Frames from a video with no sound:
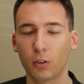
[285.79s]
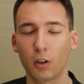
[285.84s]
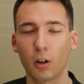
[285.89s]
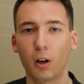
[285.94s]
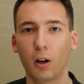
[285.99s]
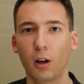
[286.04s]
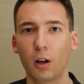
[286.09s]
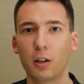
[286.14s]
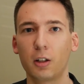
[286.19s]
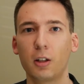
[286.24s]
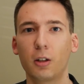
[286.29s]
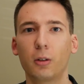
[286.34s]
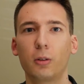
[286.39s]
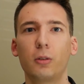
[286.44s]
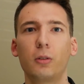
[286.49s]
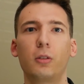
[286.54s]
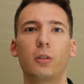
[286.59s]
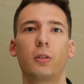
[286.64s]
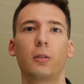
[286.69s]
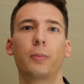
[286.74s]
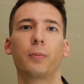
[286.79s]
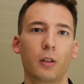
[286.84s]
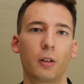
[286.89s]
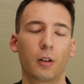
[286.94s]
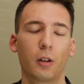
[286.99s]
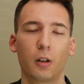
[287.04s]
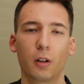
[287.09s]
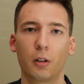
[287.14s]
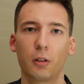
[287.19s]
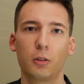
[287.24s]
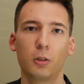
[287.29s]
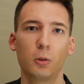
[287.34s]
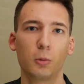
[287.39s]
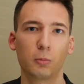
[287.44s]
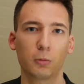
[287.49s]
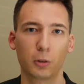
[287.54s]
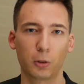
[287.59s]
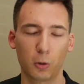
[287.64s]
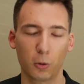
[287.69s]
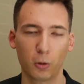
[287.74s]
audios,
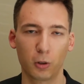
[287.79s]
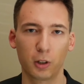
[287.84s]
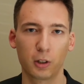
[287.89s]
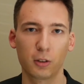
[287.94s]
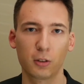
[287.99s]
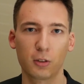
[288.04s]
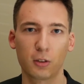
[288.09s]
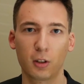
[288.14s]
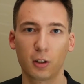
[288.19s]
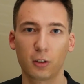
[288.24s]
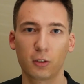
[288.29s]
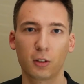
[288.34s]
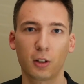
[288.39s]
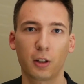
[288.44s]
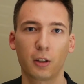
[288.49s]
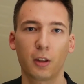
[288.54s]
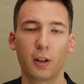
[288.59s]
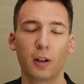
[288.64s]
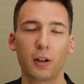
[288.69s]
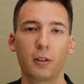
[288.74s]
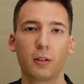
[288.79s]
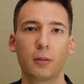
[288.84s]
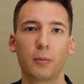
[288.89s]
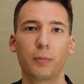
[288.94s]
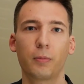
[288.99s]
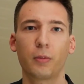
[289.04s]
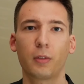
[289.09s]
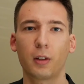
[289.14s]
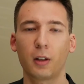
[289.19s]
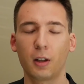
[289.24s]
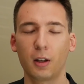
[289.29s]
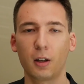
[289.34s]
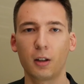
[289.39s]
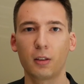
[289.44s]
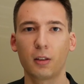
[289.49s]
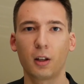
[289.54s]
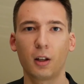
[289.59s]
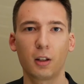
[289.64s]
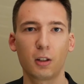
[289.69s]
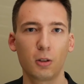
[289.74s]
doing recordings, things like that,
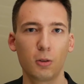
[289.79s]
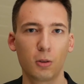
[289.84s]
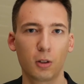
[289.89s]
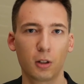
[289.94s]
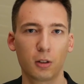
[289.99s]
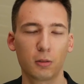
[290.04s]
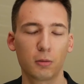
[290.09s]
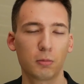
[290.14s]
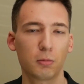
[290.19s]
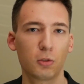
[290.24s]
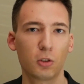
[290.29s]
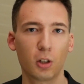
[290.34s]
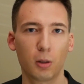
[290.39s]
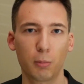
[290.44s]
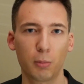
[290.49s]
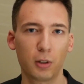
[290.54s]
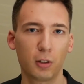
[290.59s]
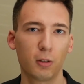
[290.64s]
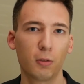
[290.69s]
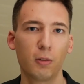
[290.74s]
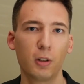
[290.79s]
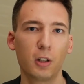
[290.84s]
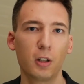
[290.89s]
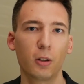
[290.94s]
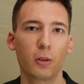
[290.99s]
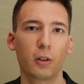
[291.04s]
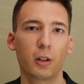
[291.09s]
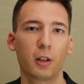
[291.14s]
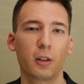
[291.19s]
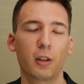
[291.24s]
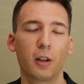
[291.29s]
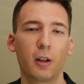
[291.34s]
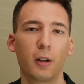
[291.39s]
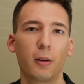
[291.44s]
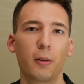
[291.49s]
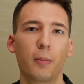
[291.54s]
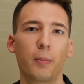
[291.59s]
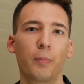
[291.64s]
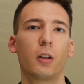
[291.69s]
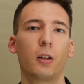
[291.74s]
and then you can jump into video like
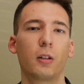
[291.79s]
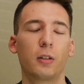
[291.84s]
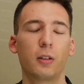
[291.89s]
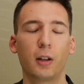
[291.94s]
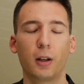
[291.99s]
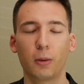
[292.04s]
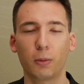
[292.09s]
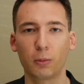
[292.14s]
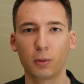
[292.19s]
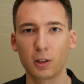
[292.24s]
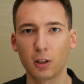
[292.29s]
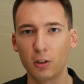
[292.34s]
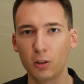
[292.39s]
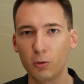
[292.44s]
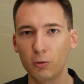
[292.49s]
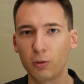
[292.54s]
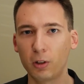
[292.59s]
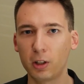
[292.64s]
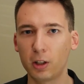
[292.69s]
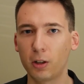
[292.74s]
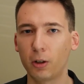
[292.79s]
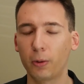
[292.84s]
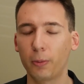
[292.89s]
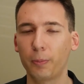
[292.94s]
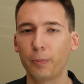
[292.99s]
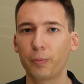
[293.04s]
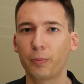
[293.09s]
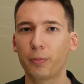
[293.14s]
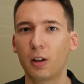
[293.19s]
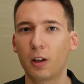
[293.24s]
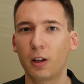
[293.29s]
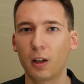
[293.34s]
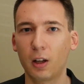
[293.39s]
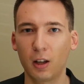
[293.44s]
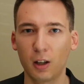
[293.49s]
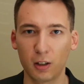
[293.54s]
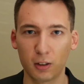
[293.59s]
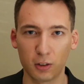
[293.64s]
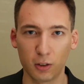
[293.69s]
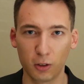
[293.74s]
that. Now, when you do video
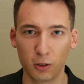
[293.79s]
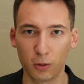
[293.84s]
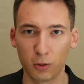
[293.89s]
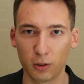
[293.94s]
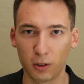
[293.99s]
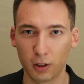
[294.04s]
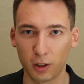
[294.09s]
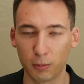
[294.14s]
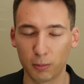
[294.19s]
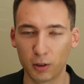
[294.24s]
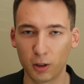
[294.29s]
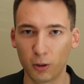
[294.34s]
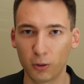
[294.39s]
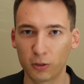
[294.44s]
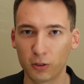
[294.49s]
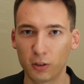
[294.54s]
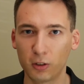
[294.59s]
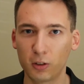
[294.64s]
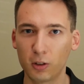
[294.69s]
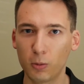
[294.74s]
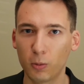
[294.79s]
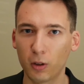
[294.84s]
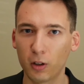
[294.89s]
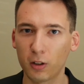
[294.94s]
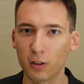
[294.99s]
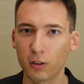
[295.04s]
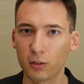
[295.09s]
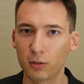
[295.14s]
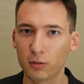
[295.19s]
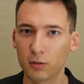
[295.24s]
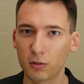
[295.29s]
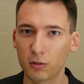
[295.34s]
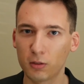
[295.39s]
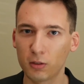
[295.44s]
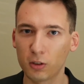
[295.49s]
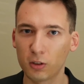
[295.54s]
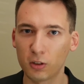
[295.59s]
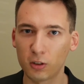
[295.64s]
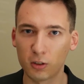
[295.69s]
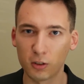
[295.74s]
and you're doing hypnosis, you want to
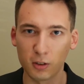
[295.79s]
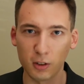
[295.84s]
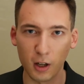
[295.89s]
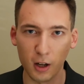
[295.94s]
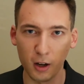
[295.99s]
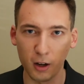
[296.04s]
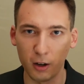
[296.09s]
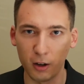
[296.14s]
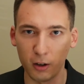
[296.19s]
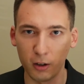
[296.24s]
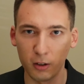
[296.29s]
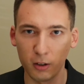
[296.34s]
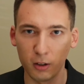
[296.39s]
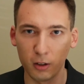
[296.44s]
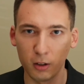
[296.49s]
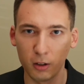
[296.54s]
stare